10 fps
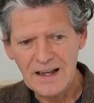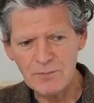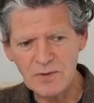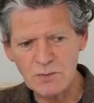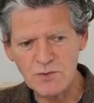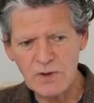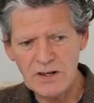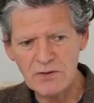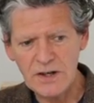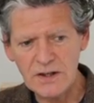But it was
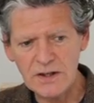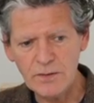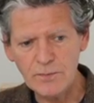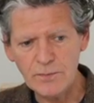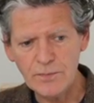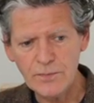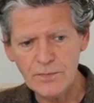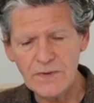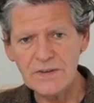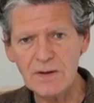when I read
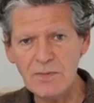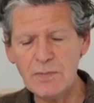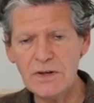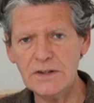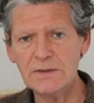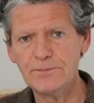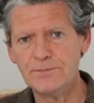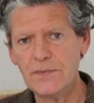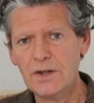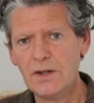the Dhammapada
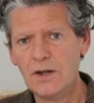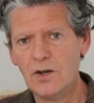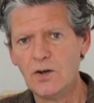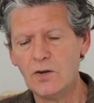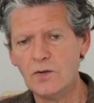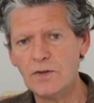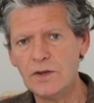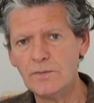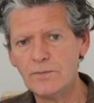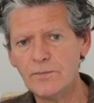of
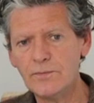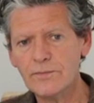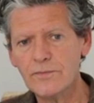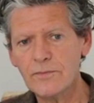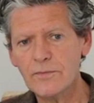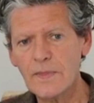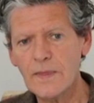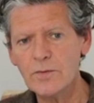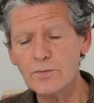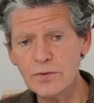
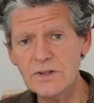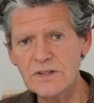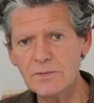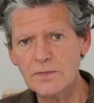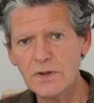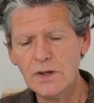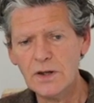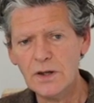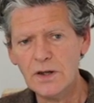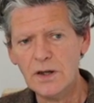Buddhism,
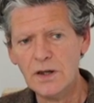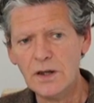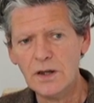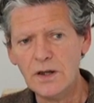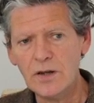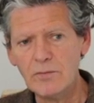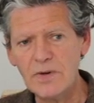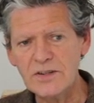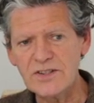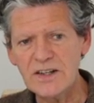
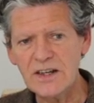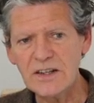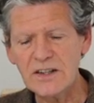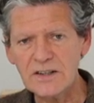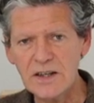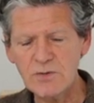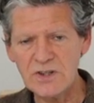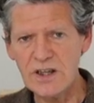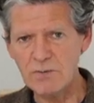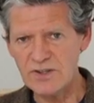my understanding at the time
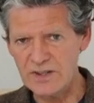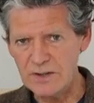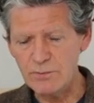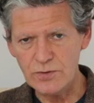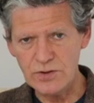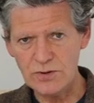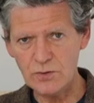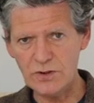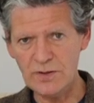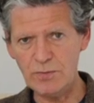was that was the Buddhist
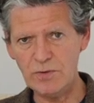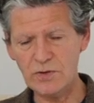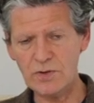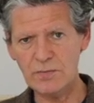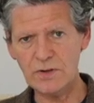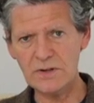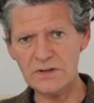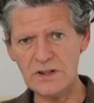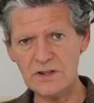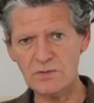holy book,
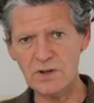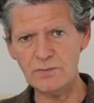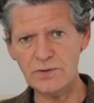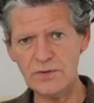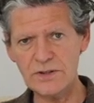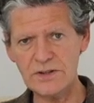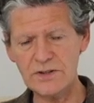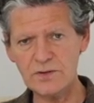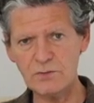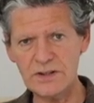because that's what a Buddhist
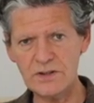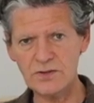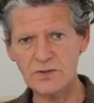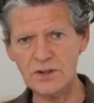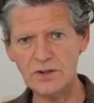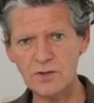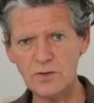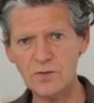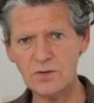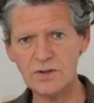swears on in
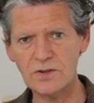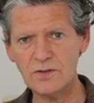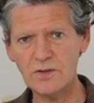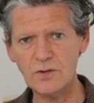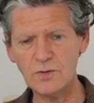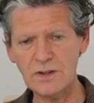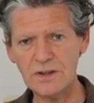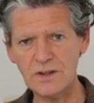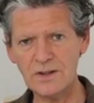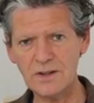court, not
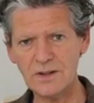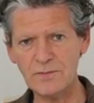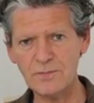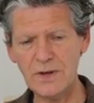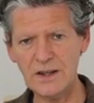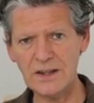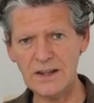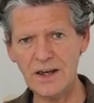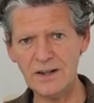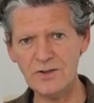knowing that the Pali
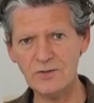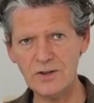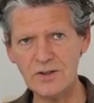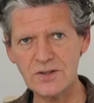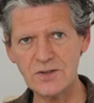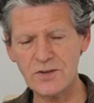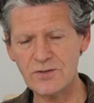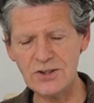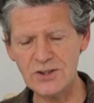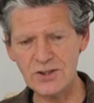Canon runs to
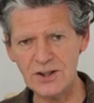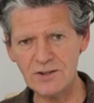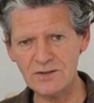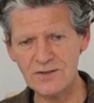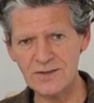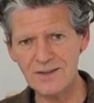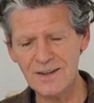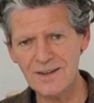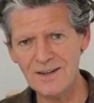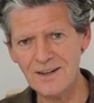3 shelves
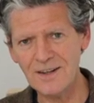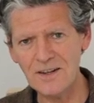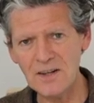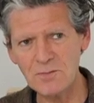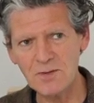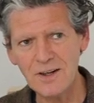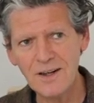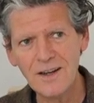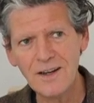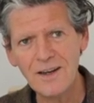in a library.
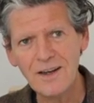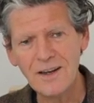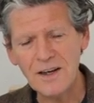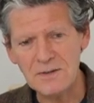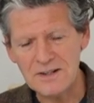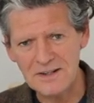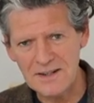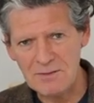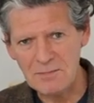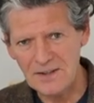Anyway, so the
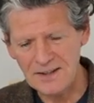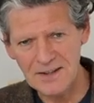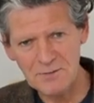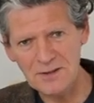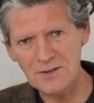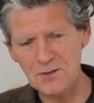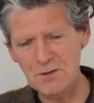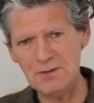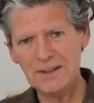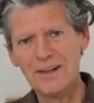Dhammapada, the
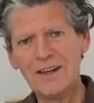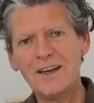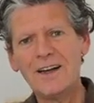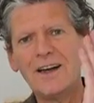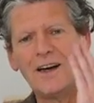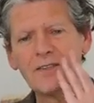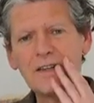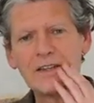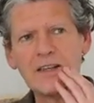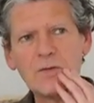well-known one, I
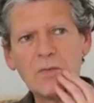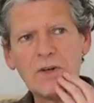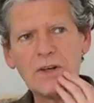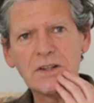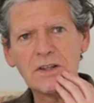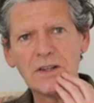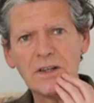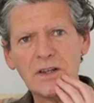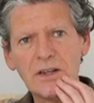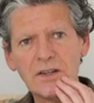read the Dhammapada,
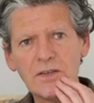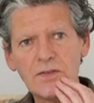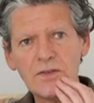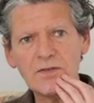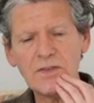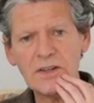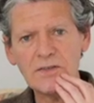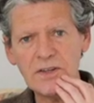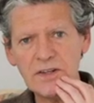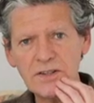and the first
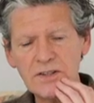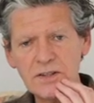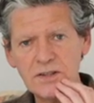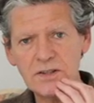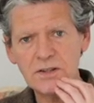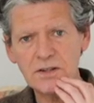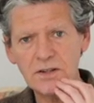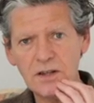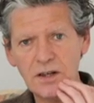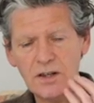5 verses
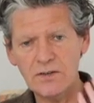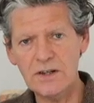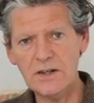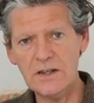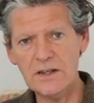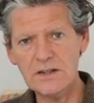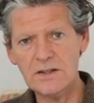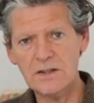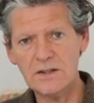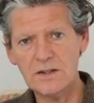I
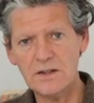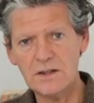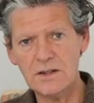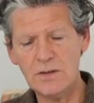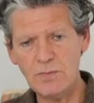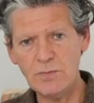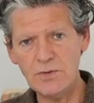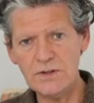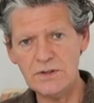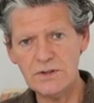realised I'm a
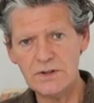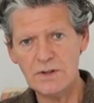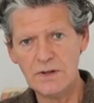Buddhist.